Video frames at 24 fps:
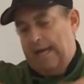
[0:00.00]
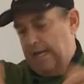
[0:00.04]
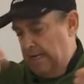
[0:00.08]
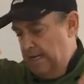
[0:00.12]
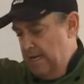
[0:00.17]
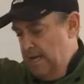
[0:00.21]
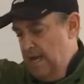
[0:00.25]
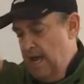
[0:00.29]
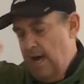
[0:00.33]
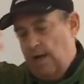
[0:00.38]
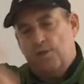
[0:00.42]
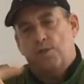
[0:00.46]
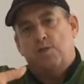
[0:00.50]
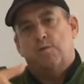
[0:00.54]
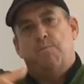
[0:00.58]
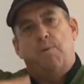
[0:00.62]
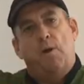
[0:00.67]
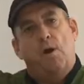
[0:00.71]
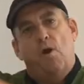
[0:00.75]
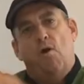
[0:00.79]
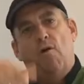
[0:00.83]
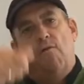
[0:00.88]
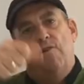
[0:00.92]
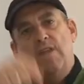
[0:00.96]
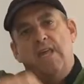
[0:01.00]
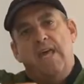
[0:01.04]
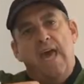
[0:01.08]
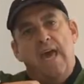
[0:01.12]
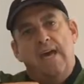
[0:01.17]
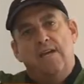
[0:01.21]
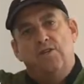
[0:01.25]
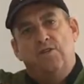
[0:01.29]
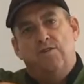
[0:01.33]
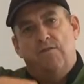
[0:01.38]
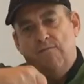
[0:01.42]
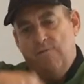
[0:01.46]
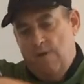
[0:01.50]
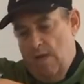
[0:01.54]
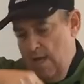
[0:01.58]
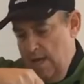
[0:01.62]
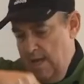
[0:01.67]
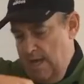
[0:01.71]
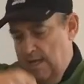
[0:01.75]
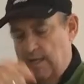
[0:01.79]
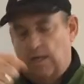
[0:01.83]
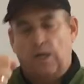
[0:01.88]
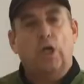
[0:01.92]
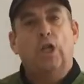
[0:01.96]
and I'll just put it over the edge and,
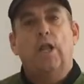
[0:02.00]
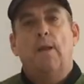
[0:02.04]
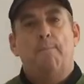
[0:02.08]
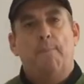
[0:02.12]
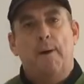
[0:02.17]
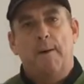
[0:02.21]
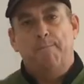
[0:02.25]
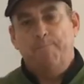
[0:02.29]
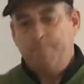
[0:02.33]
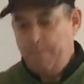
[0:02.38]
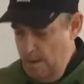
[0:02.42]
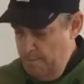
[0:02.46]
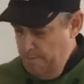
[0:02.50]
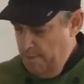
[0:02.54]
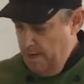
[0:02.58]
and clip it.